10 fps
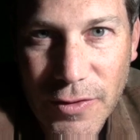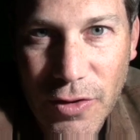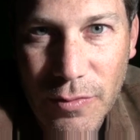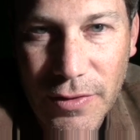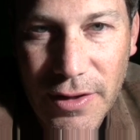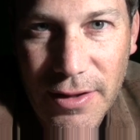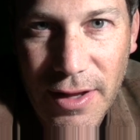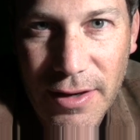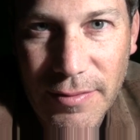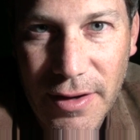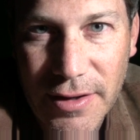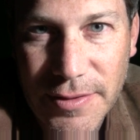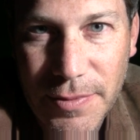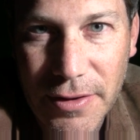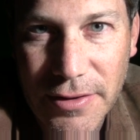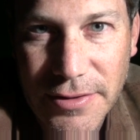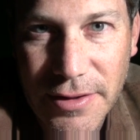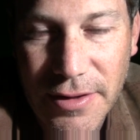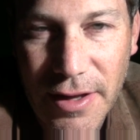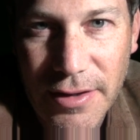I'm really glad I'm not
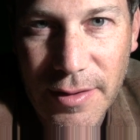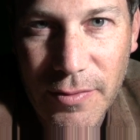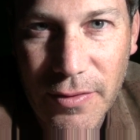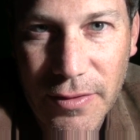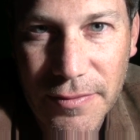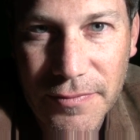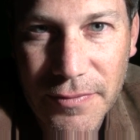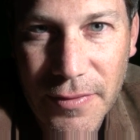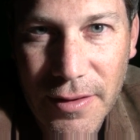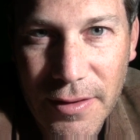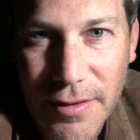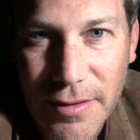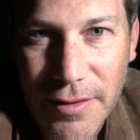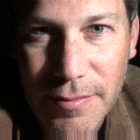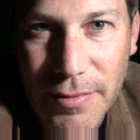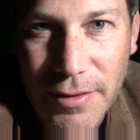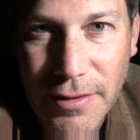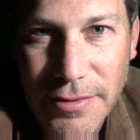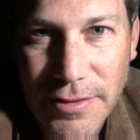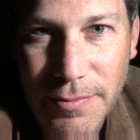experiencing that anymore,
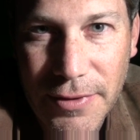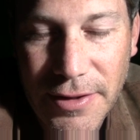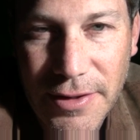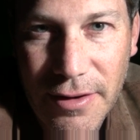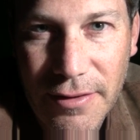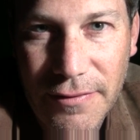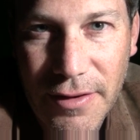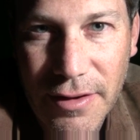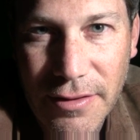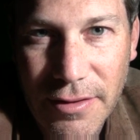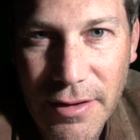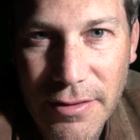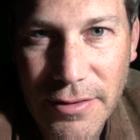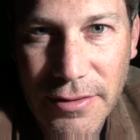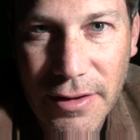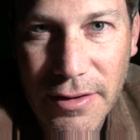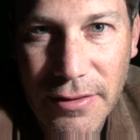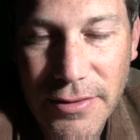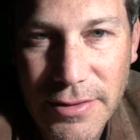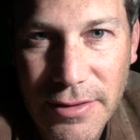because it's a pretty terrifying thing to try and go to